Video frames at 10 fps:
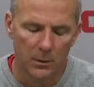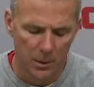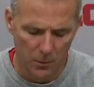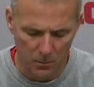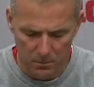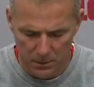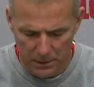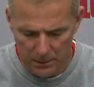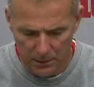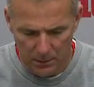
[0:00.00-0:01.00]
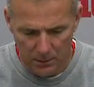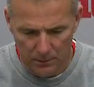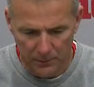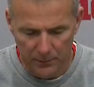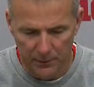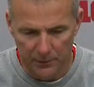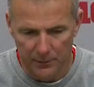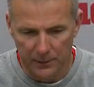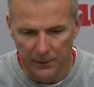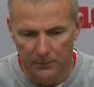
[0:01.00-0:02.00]
No, not at all. It's
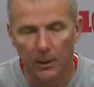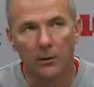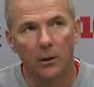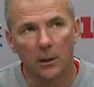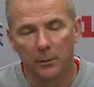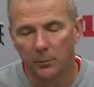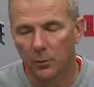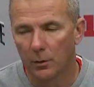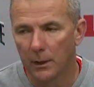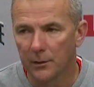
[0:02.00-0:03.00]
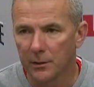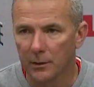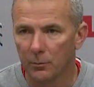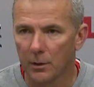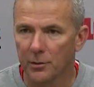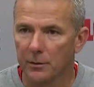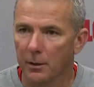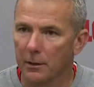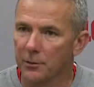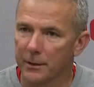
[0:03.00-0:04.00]
just when I look up at the board and I see the rushing
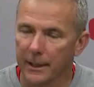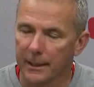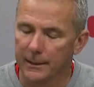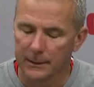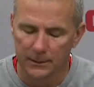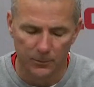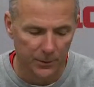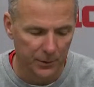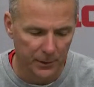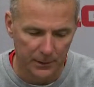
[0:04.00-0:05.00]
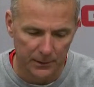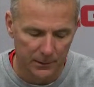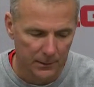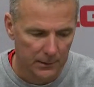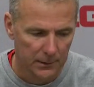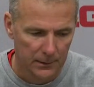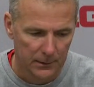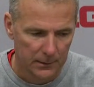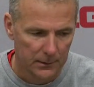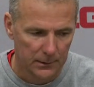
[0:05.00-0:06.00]
yardage again, and we're just going to,
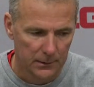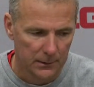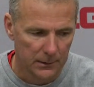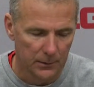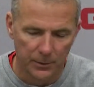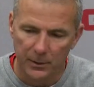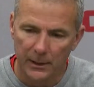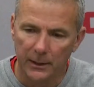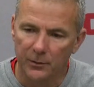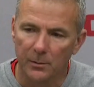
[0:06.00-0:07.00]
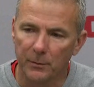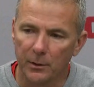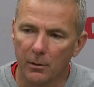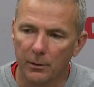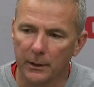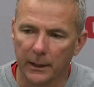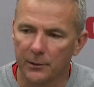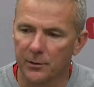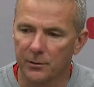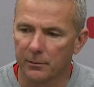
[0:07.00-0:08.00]
you know, we just got to get something going. You
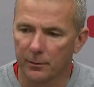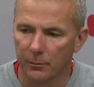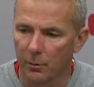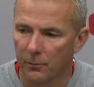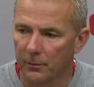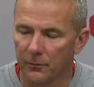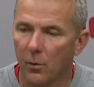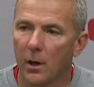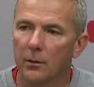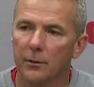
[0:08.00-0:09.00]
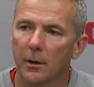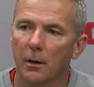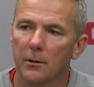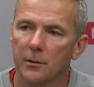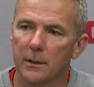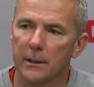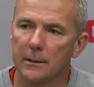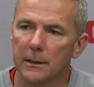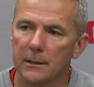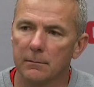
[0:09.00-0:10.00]
can't just throw for 400 yards and then,
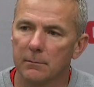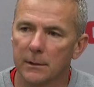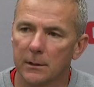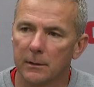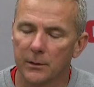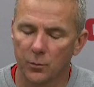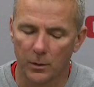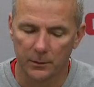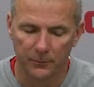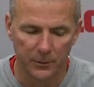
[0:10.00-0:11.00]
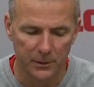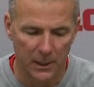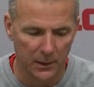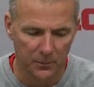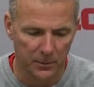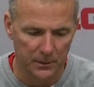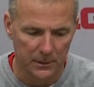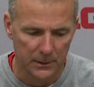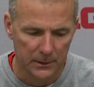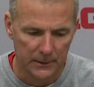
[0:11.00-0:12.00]
you know, that's worked a few times, but
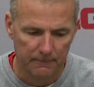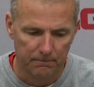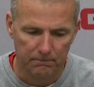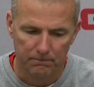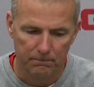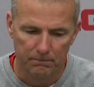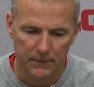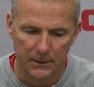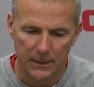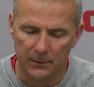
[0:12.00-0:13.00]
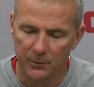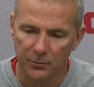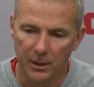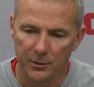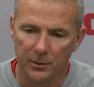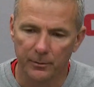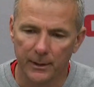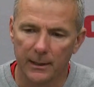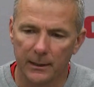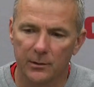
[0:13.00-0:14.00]
down the stretch here, we
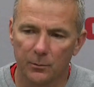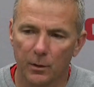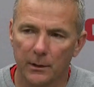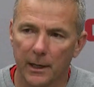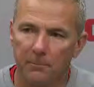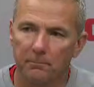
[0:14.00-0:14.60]
got to get some run game.